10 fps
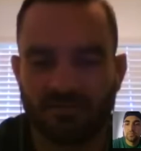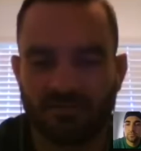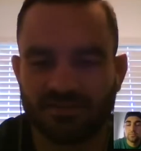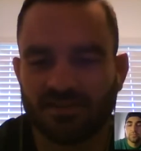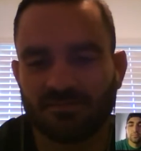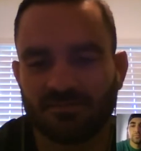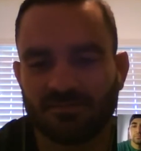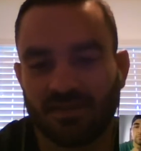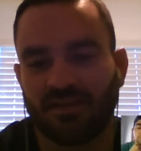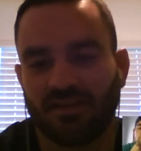
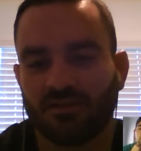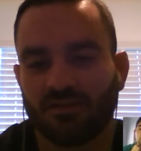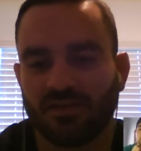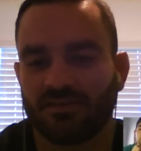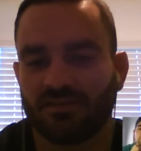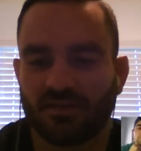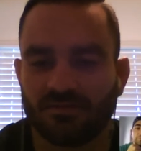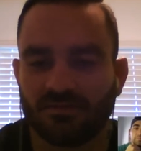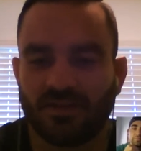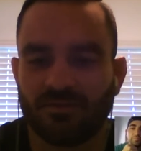Vicente Luque is
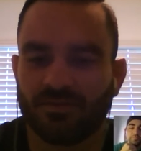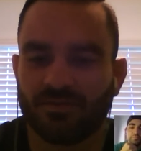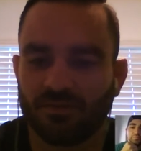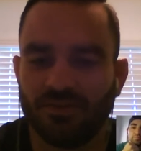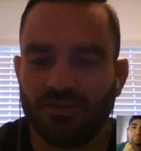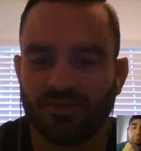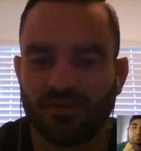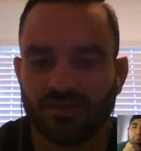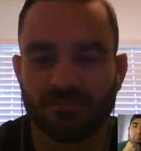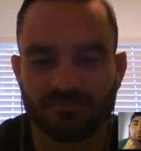a favorite for a
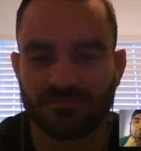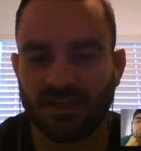reason.